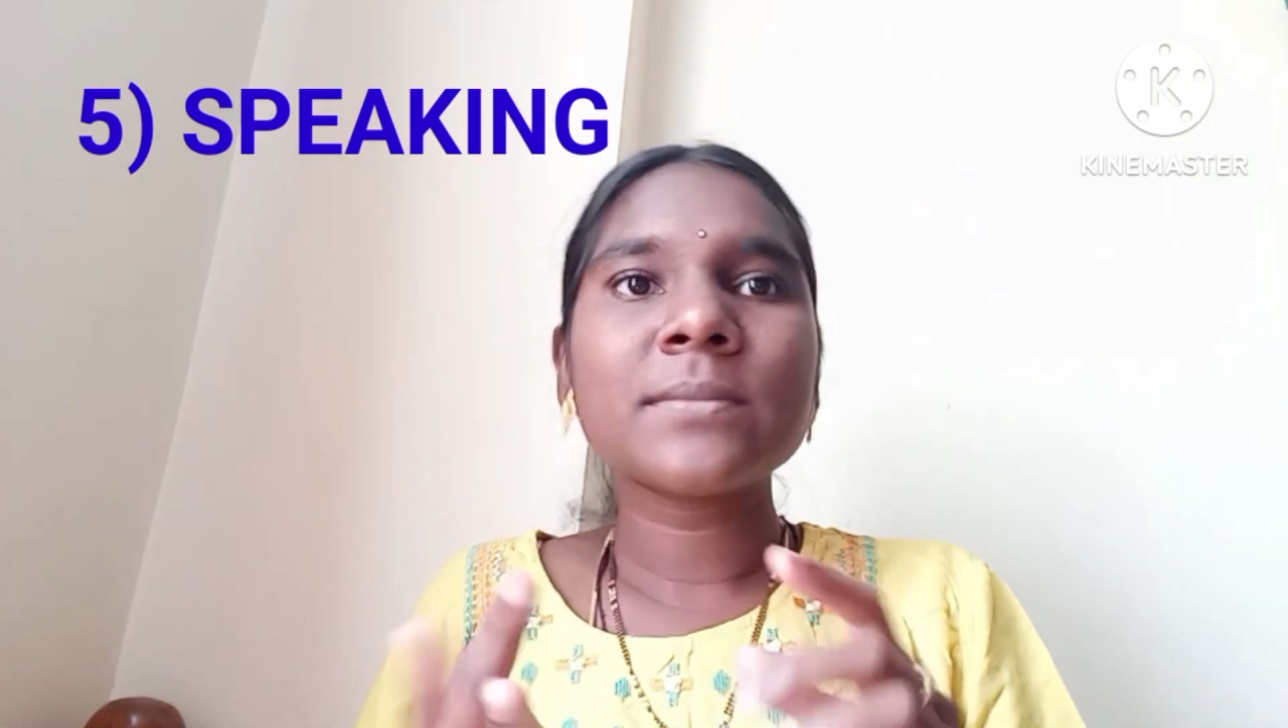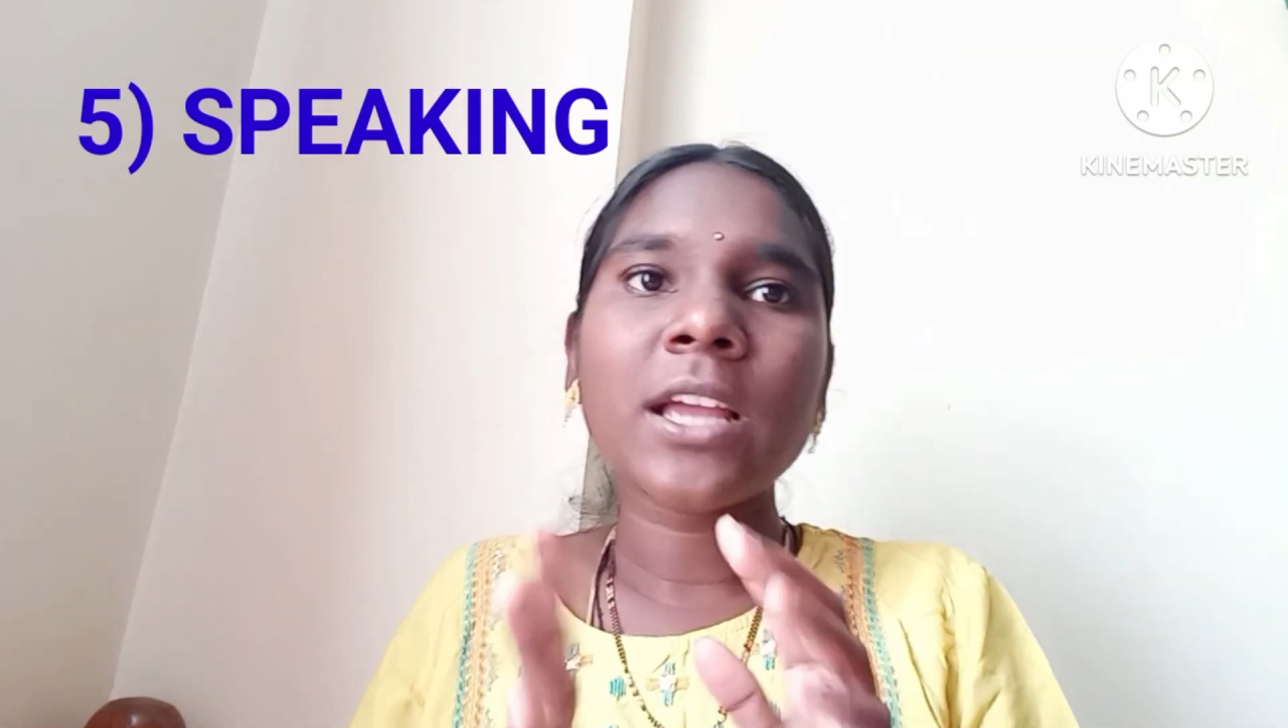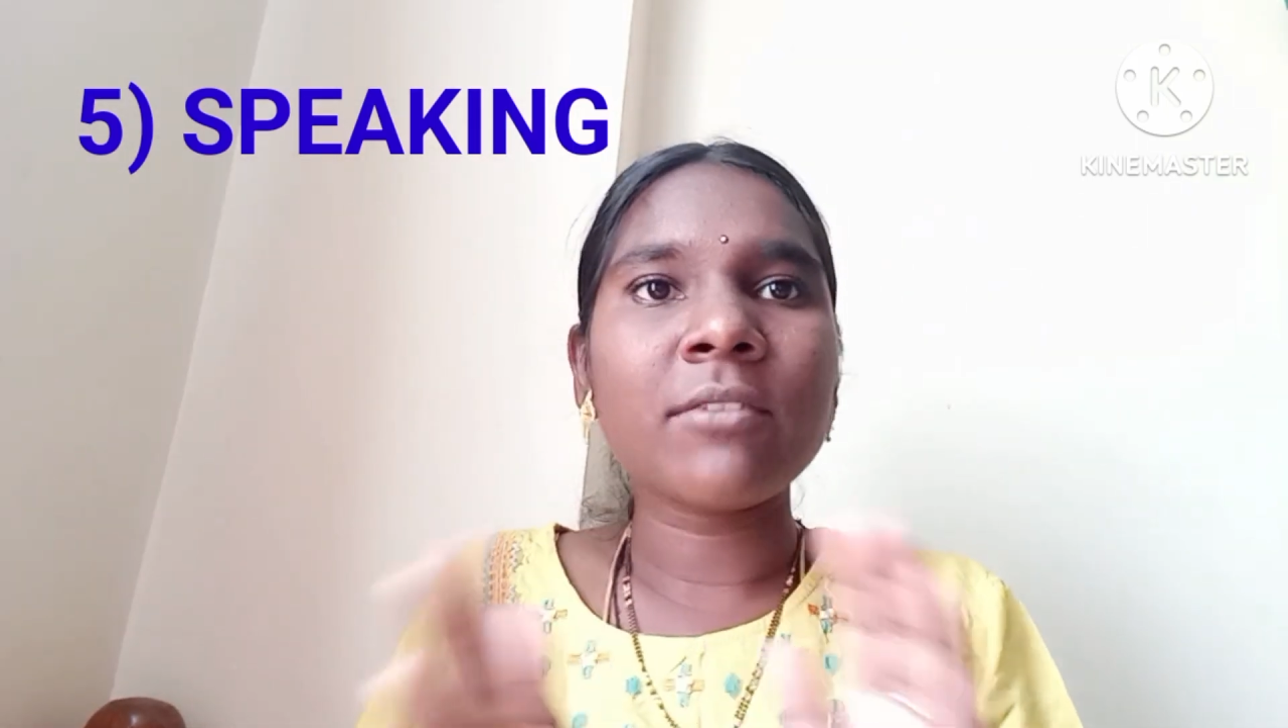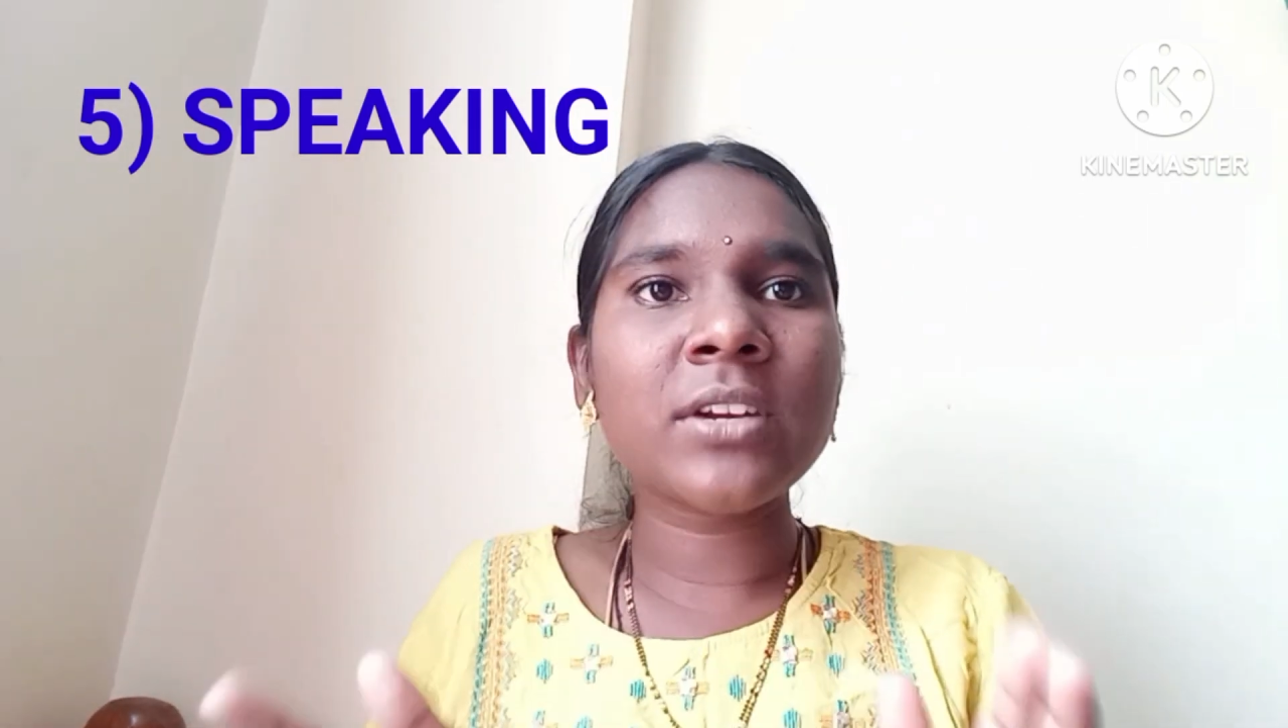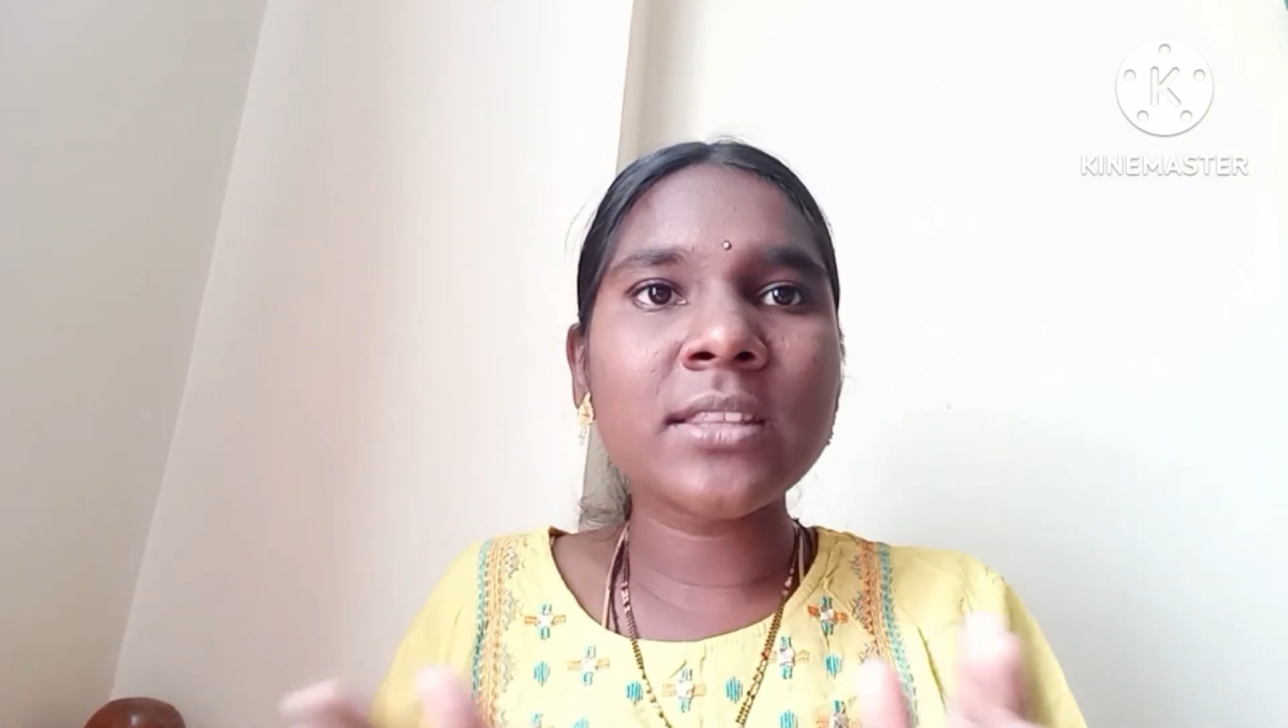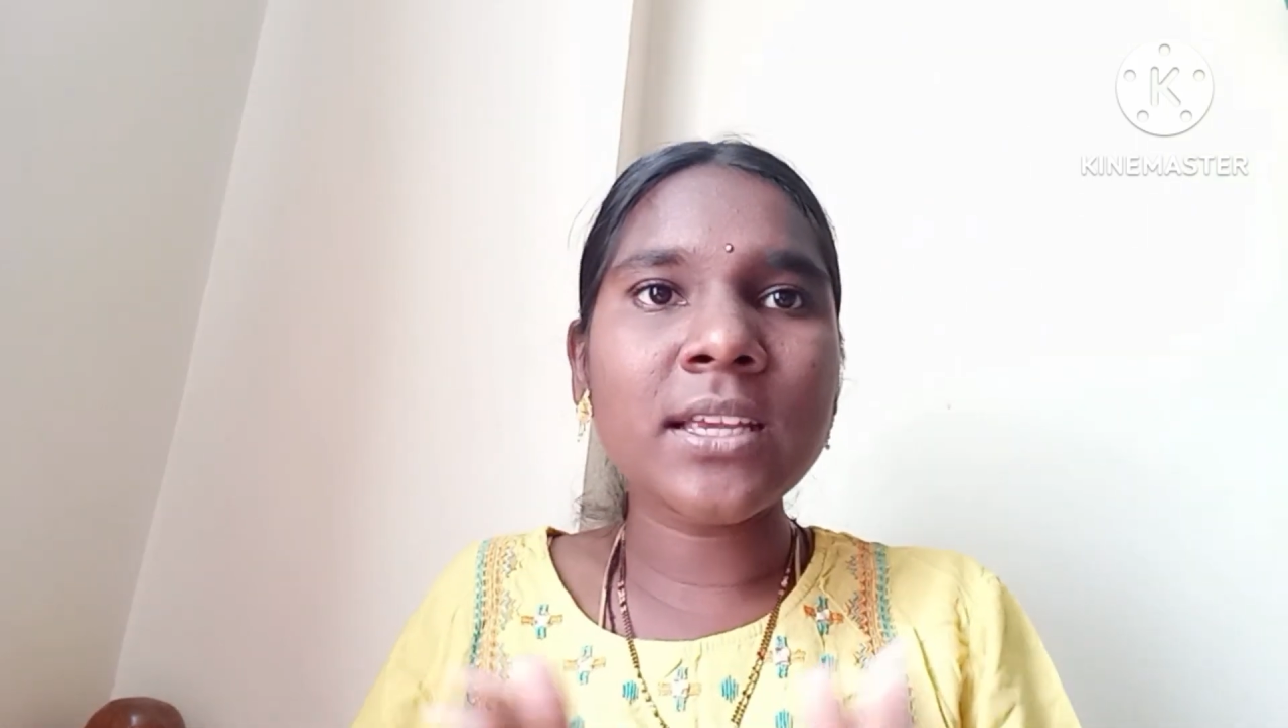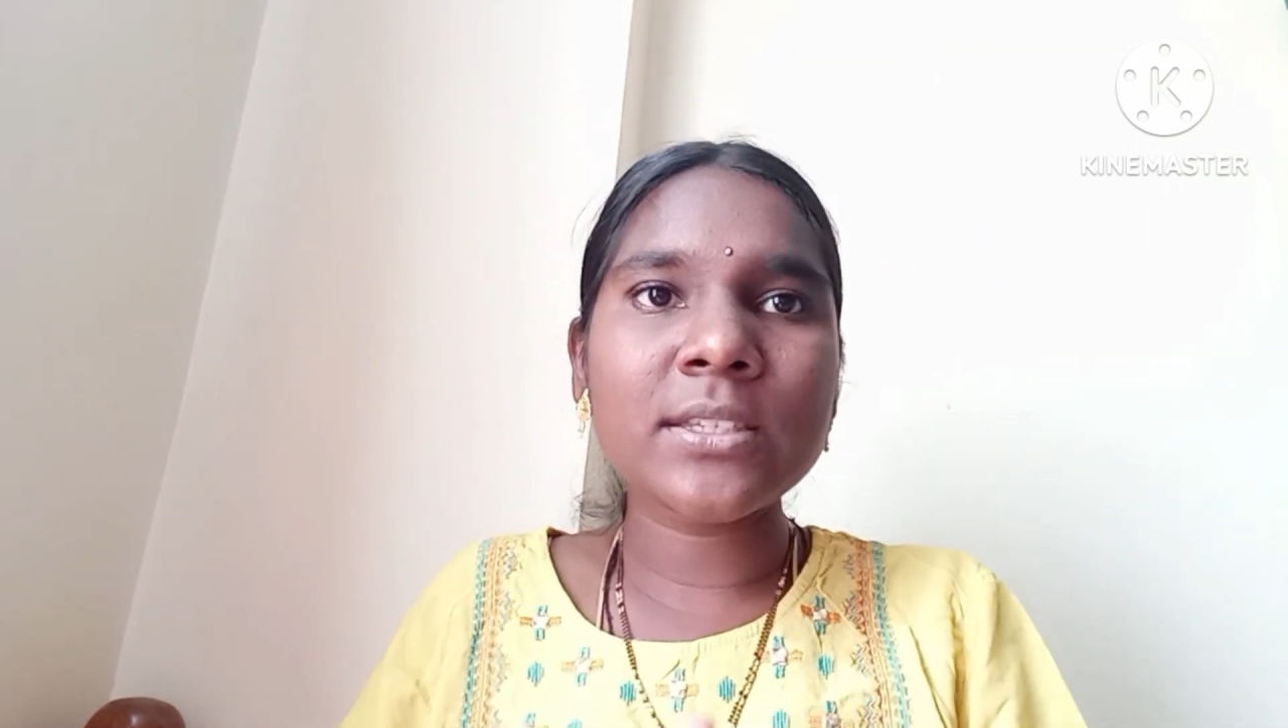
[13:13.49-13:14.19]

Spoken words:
everything